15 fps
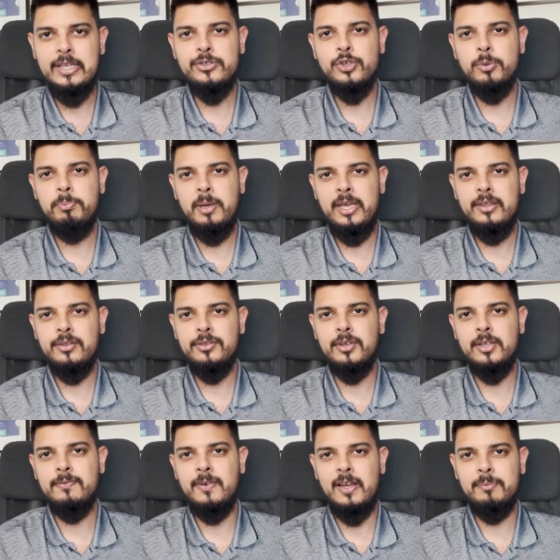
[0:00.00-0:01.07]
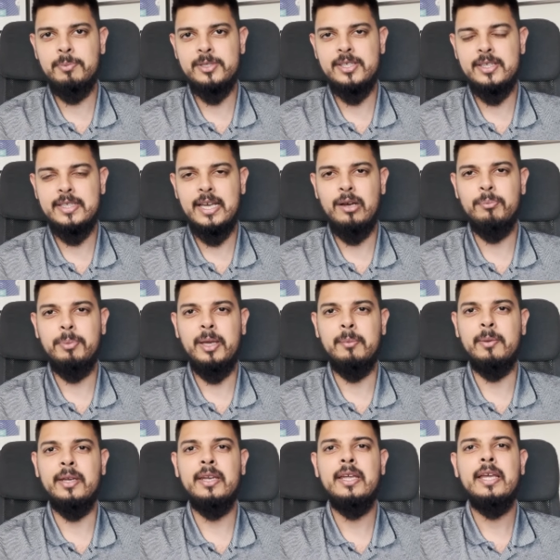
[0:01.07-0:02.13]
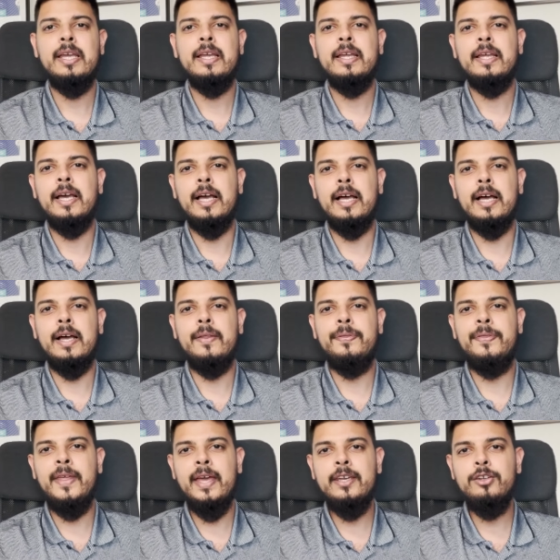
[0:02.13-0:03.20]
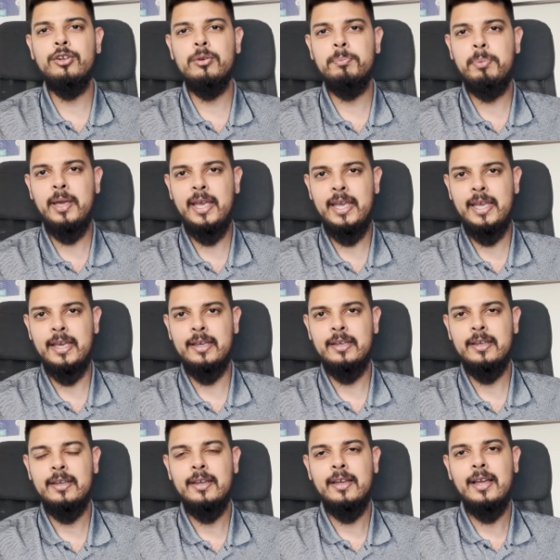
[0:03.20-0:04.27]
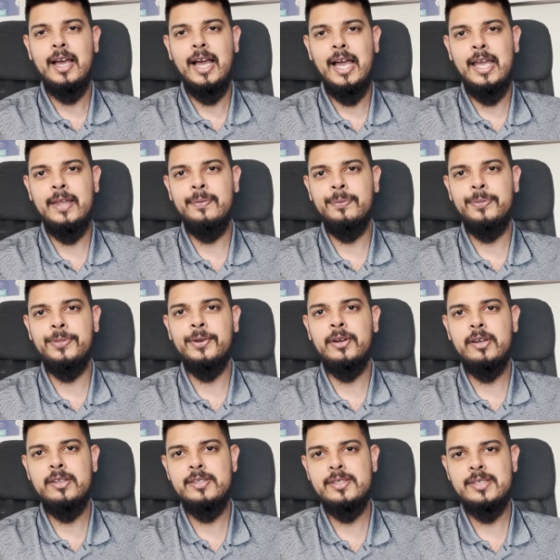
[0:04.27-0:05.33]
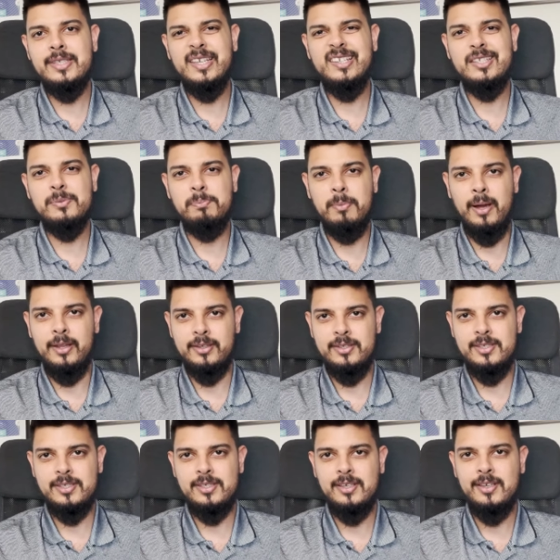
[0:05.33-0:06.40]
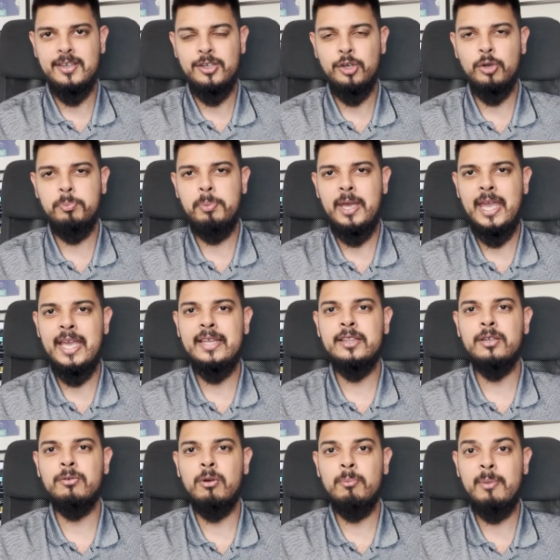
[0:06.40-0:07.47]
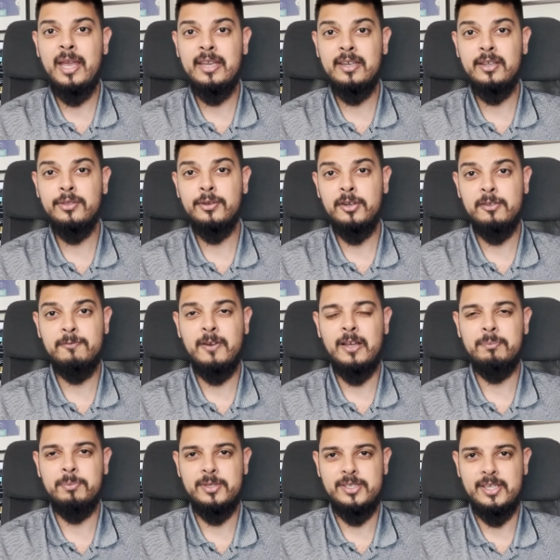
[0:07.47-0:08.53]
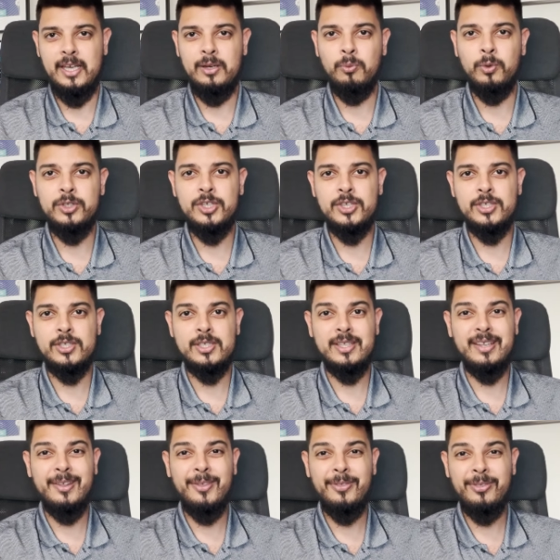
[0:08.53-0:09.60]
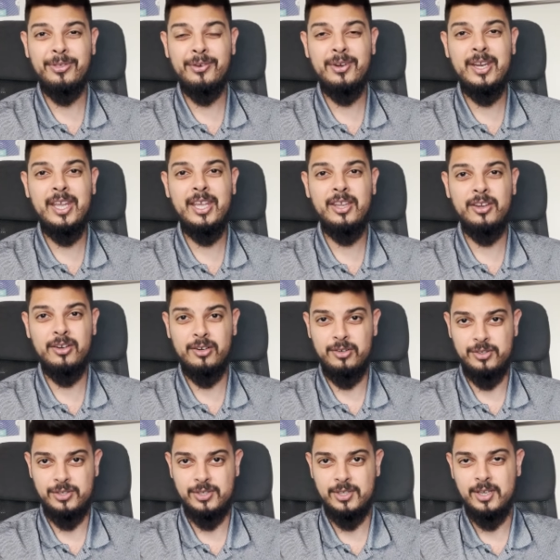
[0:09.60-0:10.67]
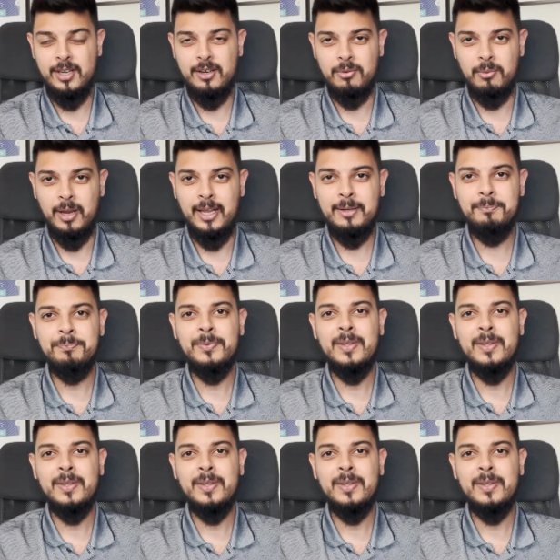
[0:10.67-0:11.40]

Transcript: So you pay the 35% down payment, uh, then you're paying in 36 months, you're paying the remaining 35%, which is three years, right?